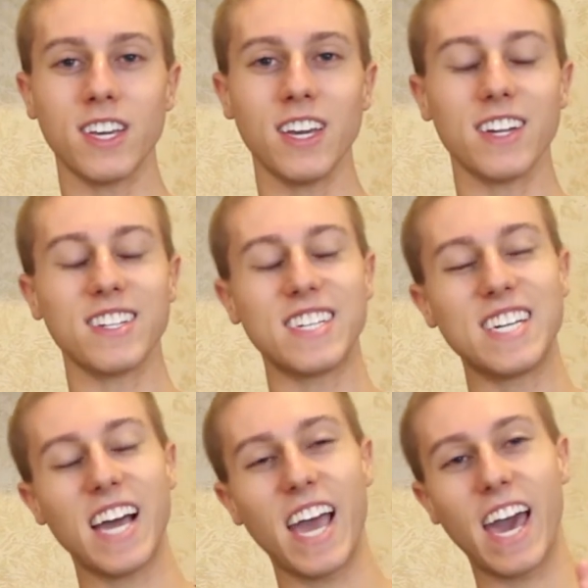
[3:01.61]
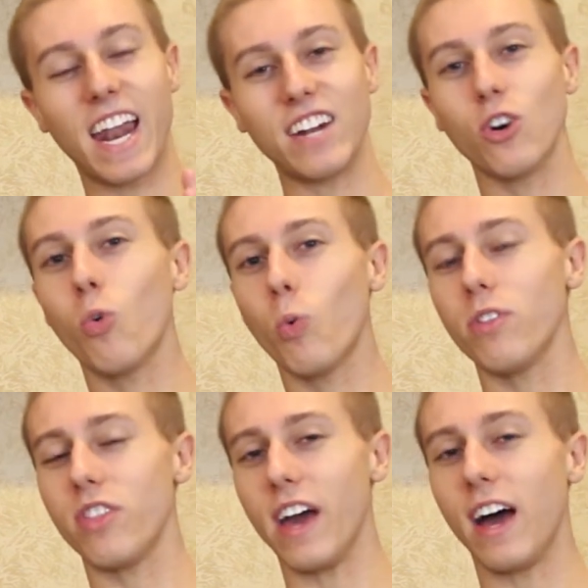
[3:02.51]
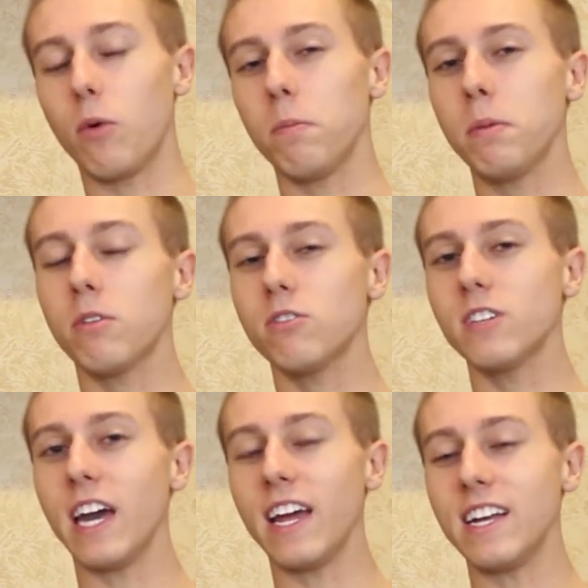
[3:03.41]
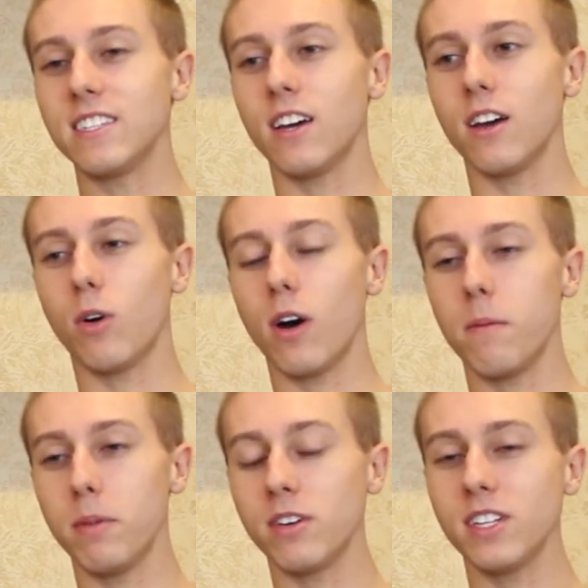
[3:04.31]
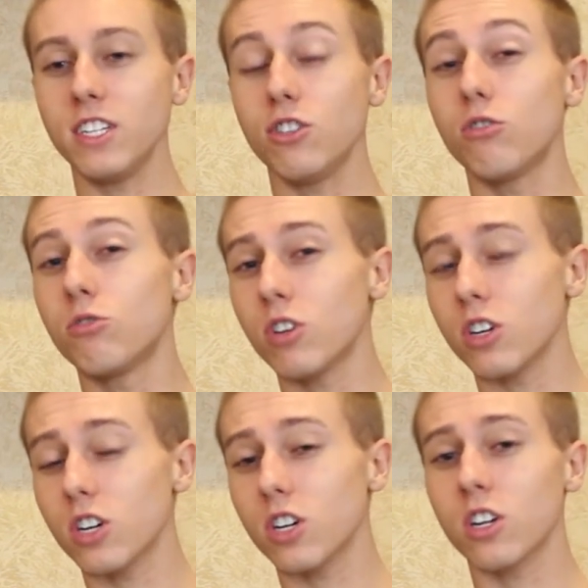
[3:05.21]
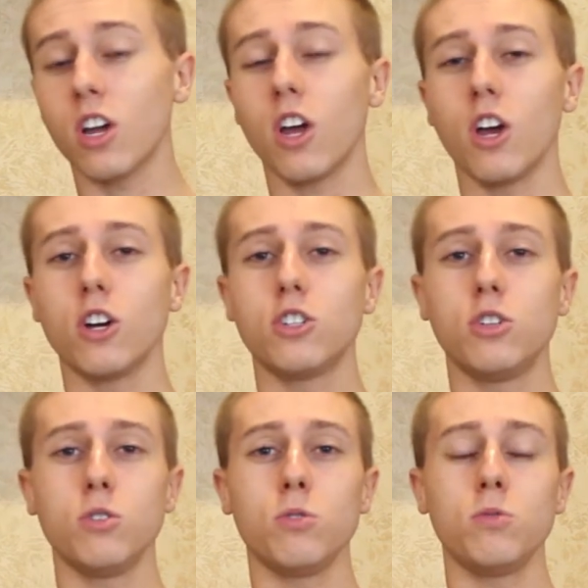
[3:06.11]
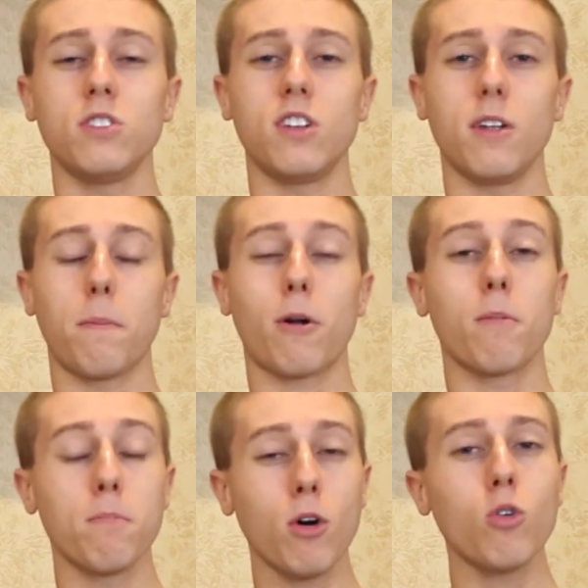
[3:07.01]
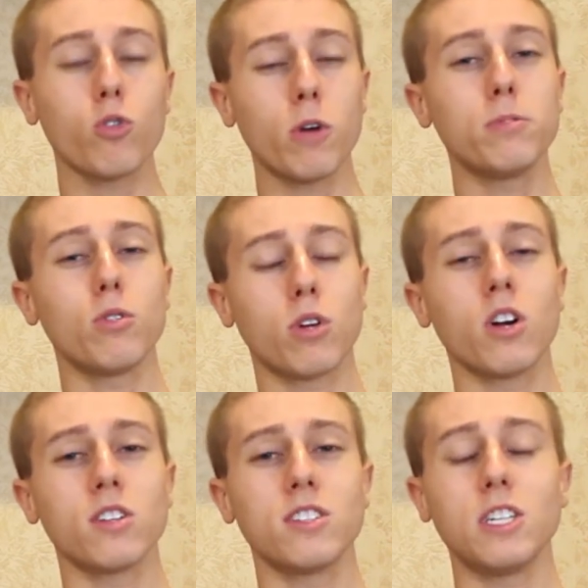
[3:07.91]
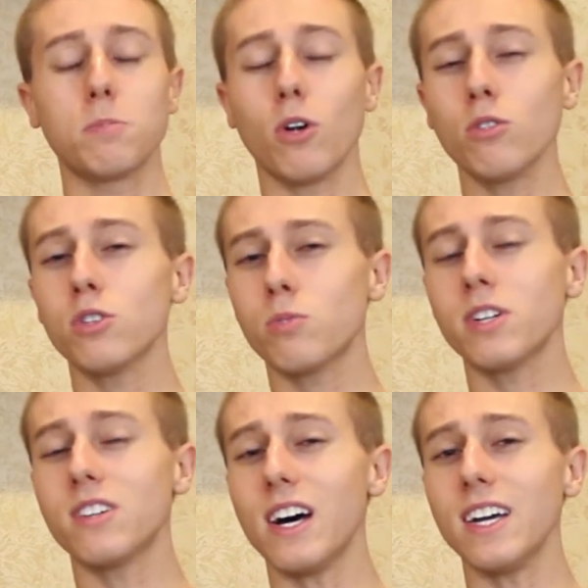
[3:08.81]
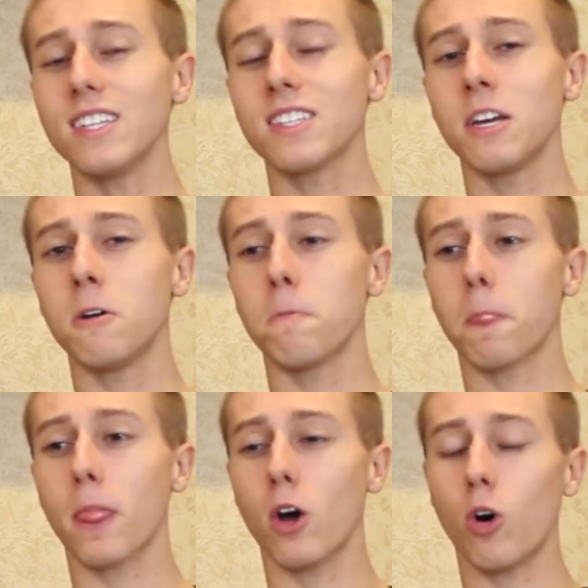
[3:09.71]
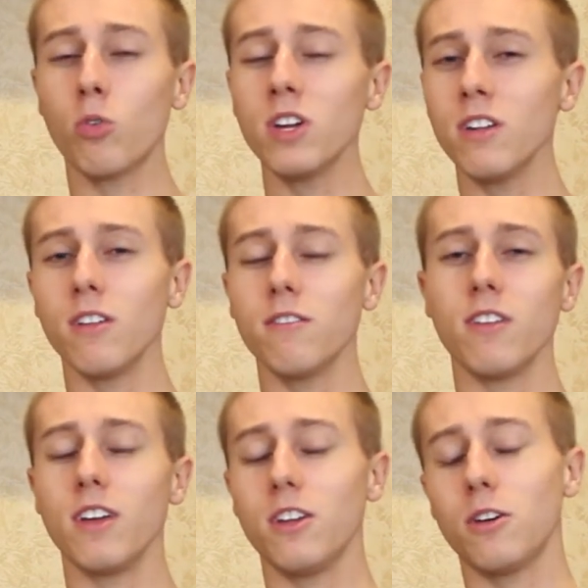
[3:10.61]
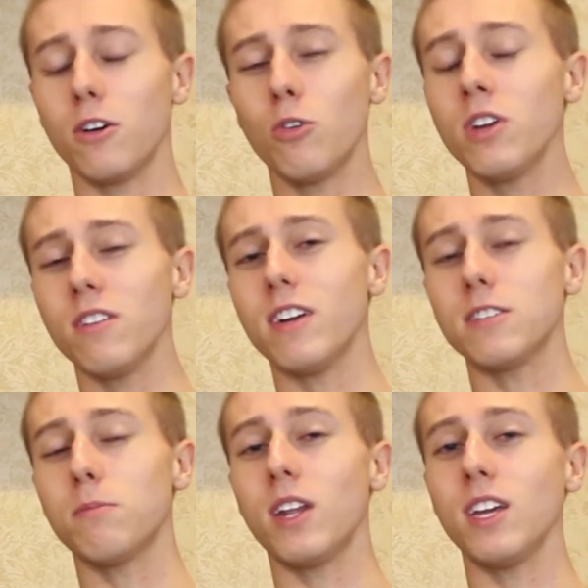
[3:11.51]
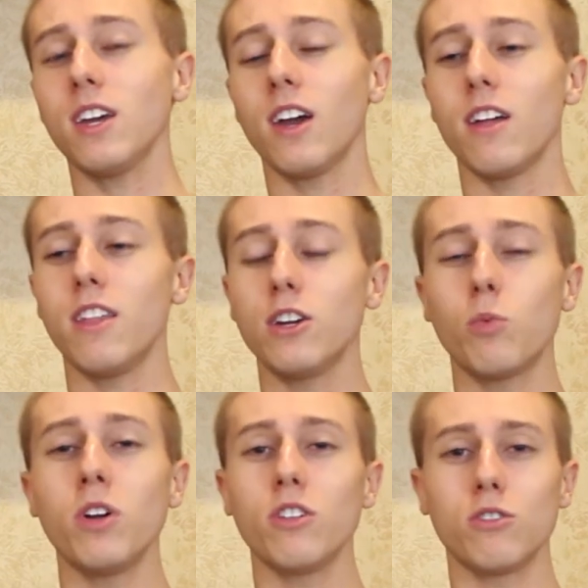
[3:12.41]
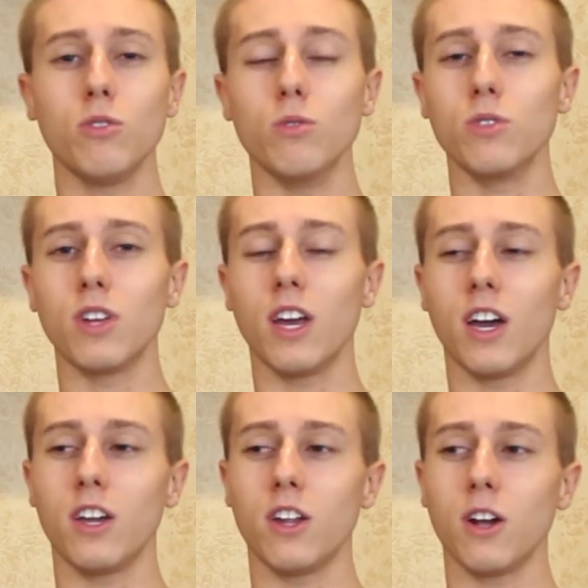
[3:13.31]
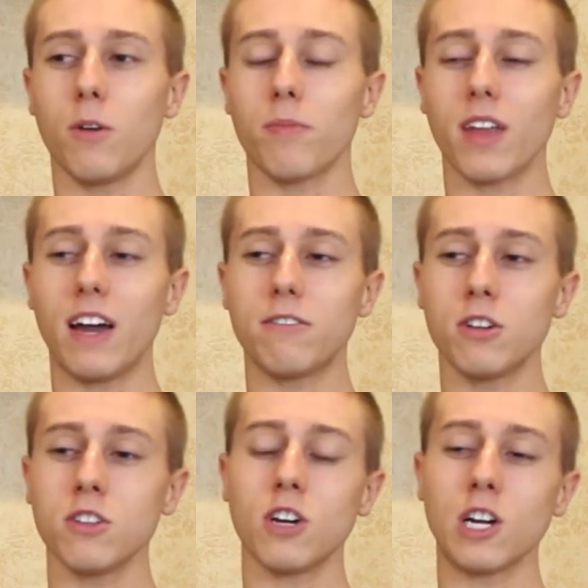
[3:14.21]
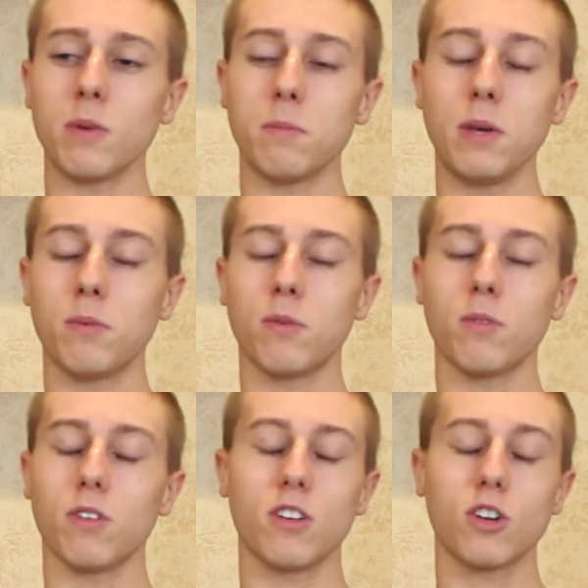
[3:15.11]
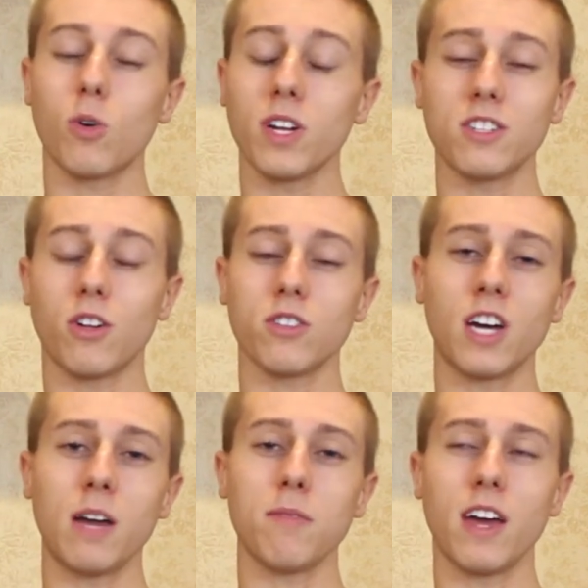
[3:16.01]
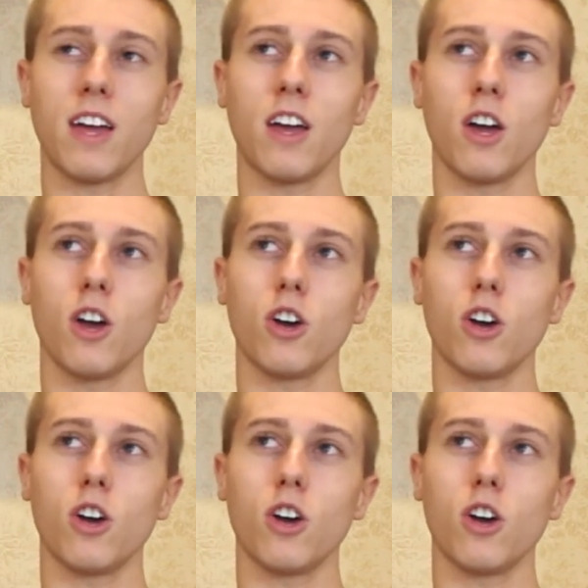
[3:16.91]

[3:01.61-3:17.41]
as I can. And I don't want that. I want people to look at it as a ability to learn, to promote cryptocurrencies, but also realize only invest money that you're willing to lose. You know, I've heard this argument people go against all the time, that